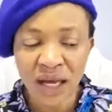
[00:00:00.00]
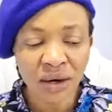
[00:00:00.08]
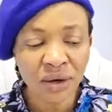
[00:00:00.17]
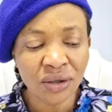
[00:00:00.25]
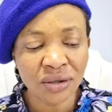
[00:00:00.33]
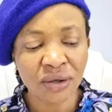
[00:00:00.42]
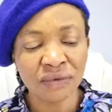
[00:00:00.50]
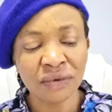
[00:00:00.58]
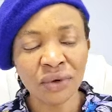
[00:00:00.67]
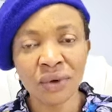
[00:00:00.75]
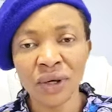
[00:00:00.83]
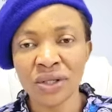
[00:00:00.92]
A lot of
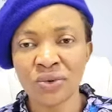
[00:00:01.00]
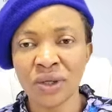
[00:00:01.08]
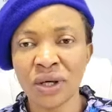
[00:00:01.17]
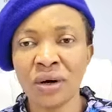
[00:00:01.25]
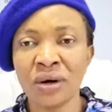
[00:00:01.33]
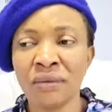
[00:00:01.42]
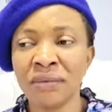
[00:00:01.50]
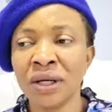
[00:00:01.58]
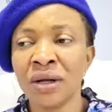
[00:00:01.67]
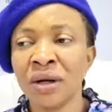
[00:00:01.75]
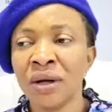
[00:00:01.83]
noise will come.